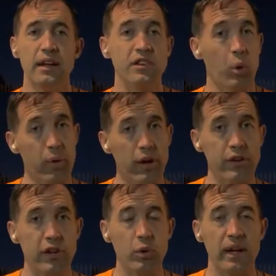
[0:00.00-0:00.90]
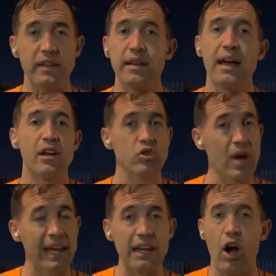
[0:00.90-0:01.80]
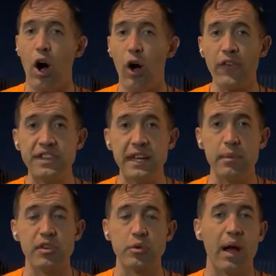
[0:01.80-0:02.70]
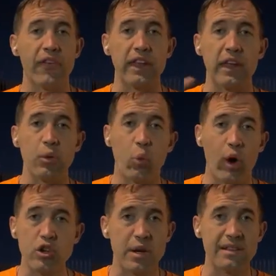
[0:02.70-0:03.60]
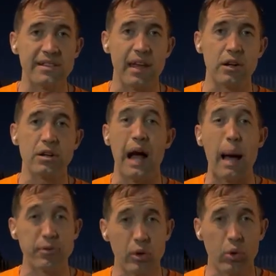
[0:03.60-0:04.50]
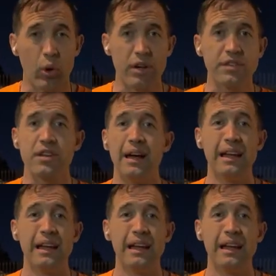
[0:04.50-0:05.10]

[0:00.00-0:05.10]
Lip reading: So what we're going to do is try to get all the teams throughout the Warrior Training Center obstacle course,